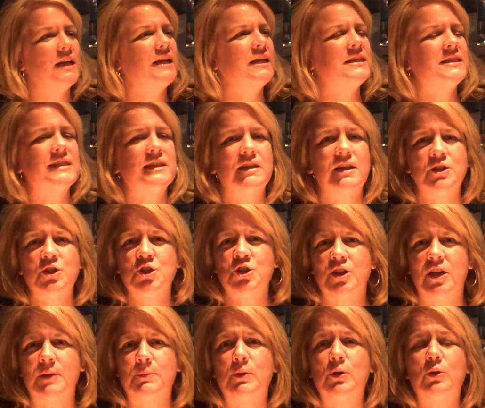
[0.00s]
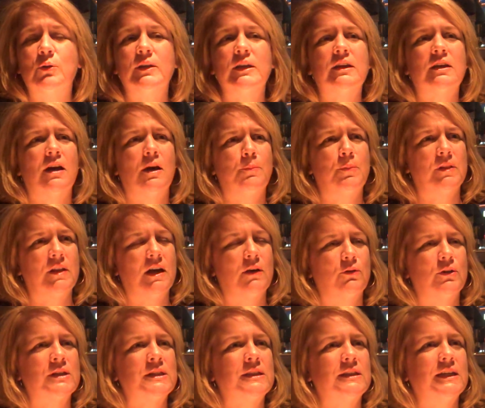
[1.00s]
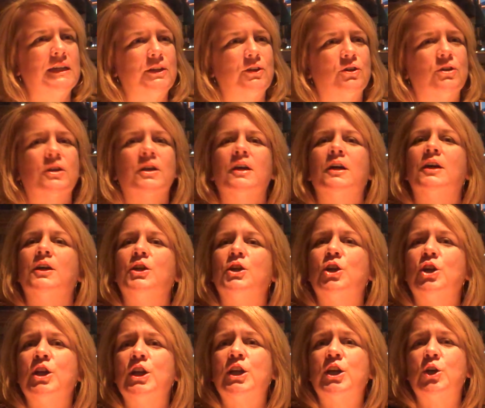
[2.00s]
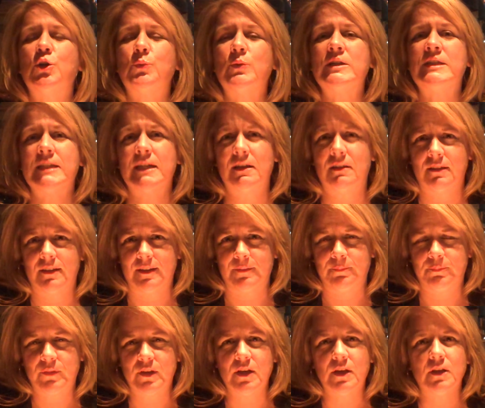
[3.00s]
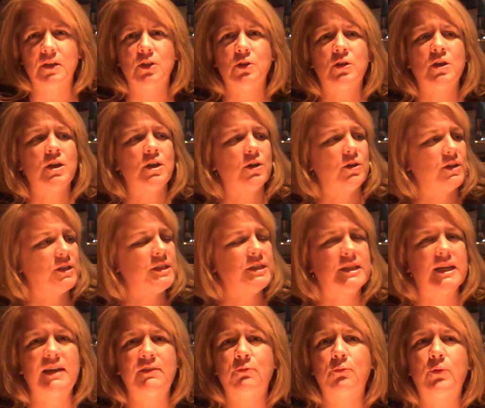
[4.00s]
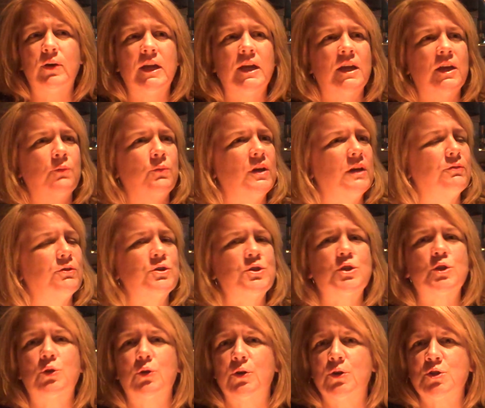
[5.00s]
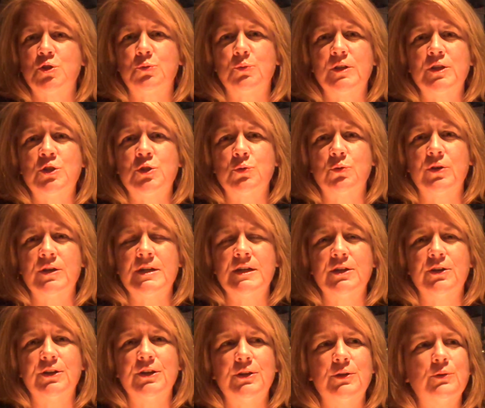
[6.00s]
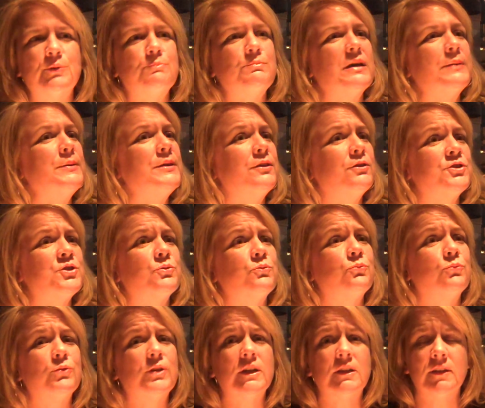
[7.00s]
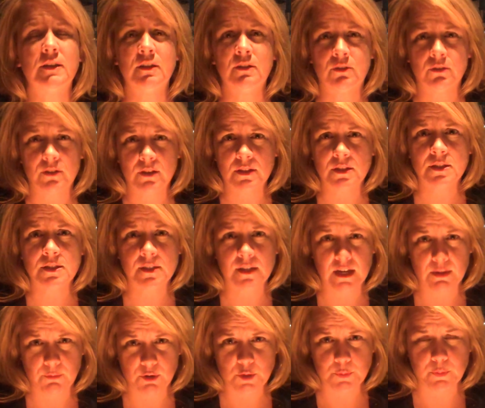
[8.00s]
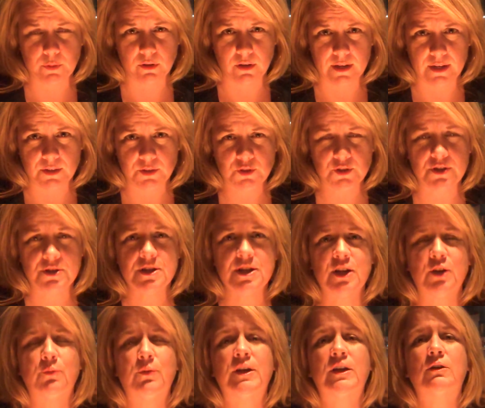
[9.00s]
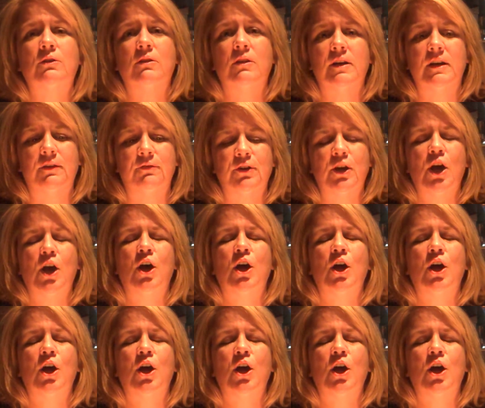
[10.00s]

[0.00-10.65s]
It's lunchtime, only a couple hours later. You're going to go to a deli. You can go to Safeway, whatever's the grocery store near you. Maybe there's a really good sandwich place near where you live.